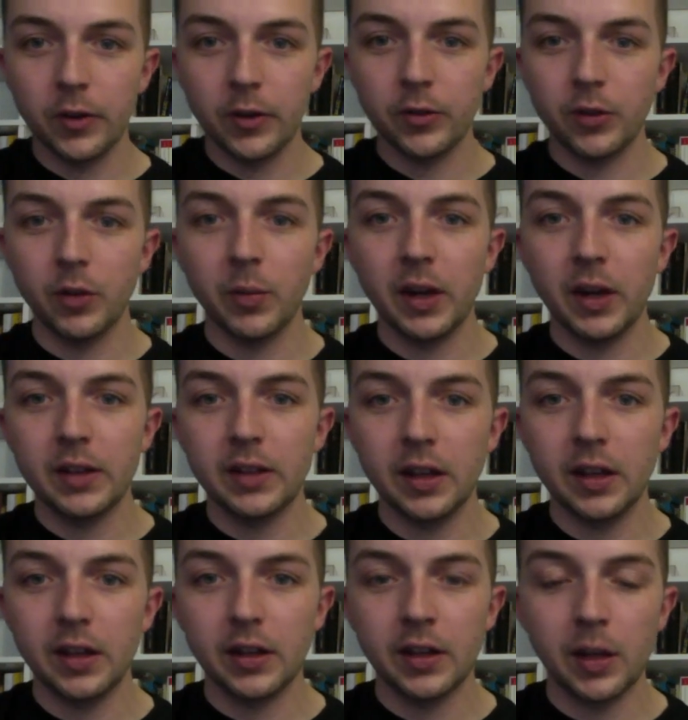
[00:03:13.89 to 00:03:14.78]
so it might
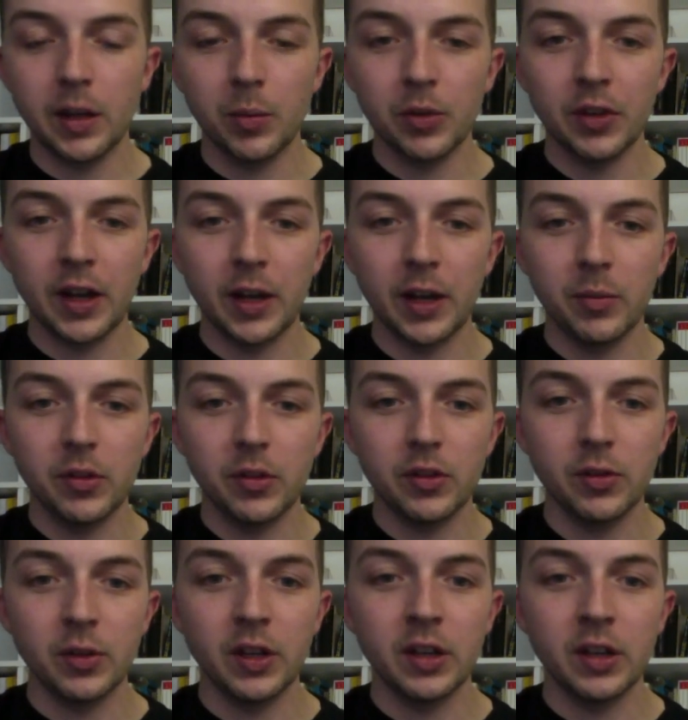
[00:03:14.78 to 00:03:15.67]
take a couple times
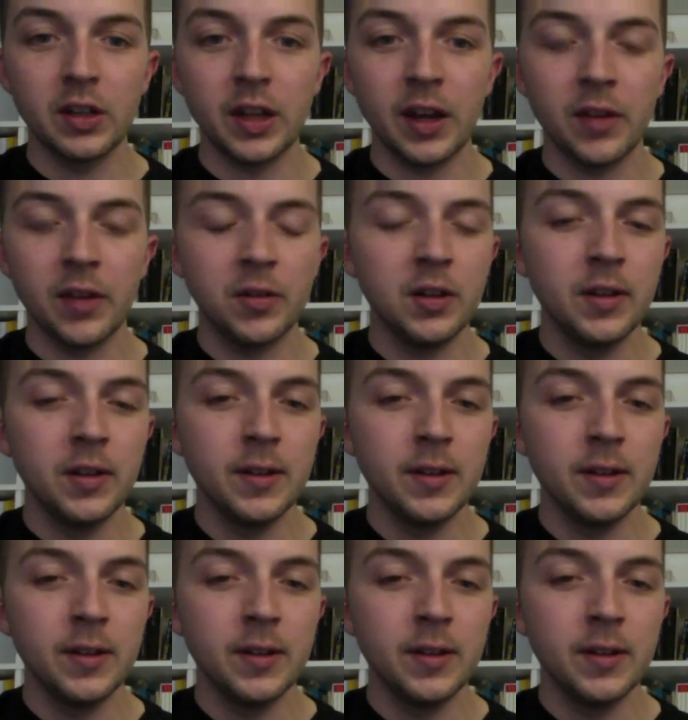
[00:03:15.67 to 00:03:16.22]
to get it down.